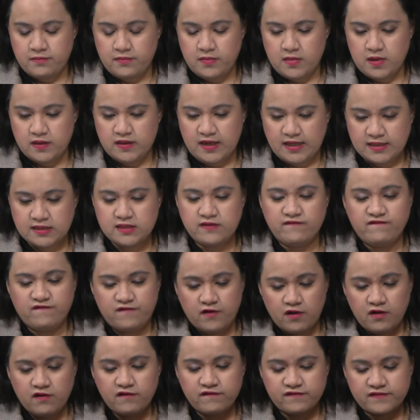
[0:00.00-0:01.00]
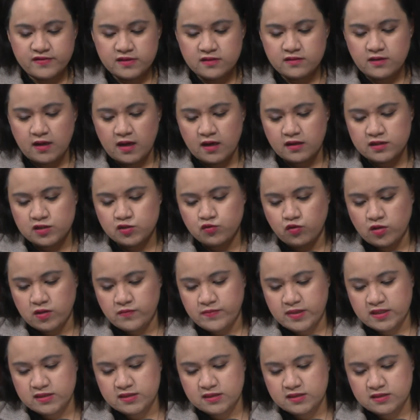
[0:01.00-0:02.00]
that's involved tour
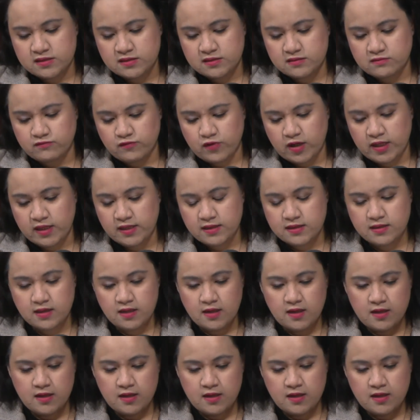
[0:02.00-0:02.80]
buses, right?